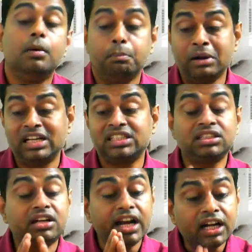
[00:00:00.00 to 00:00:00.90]
But
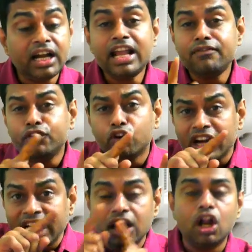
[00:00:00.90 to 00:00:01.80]
strictly if you
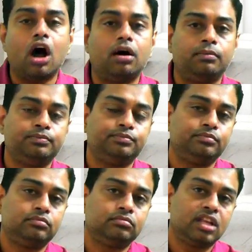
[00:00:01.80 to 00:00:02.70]
read law,
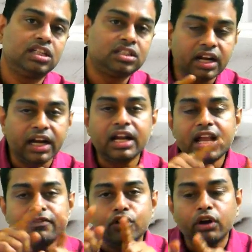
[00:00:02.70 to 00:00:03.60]
strictly
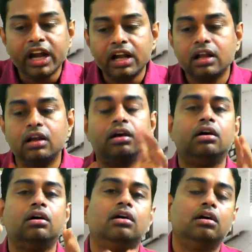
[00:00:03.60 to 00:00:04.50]
if you read
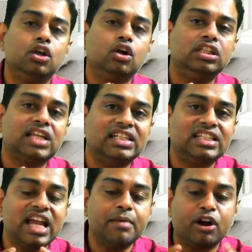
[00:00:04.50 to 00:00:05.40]
this
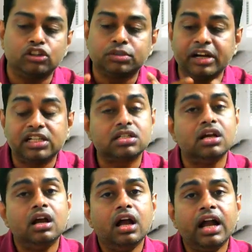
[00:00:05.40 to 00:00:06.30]
ICA pronouncements
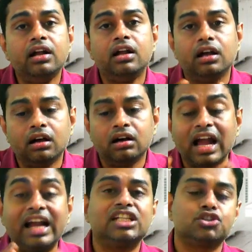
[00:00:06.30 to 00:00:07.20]
and
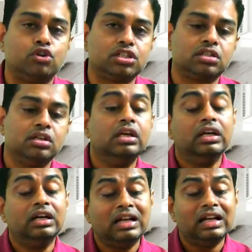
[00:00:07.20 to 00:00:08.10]
guidance notes,
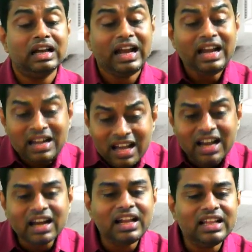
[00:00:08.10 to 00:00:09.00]

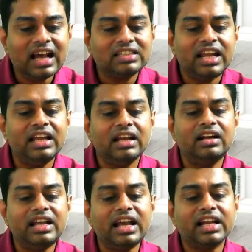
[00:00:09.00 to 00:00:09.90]
indirectly they are saying,
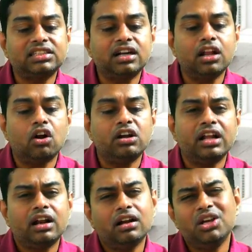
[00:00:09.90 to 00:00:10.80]
dear external
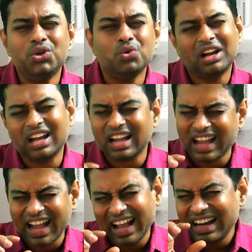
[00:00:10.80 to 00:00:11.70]
auditor, you
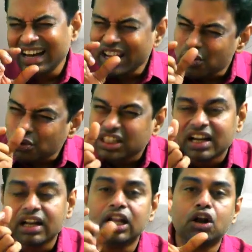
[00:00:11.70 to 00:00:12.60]
can use
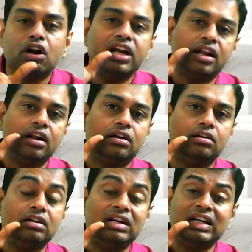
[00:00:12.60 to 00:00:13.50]
internal auditor
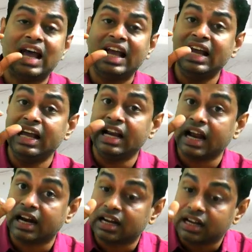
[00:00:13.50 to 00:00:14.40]

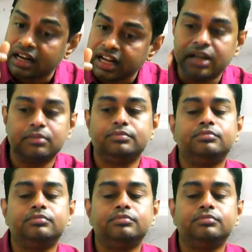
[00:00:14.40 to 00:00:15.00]
directly.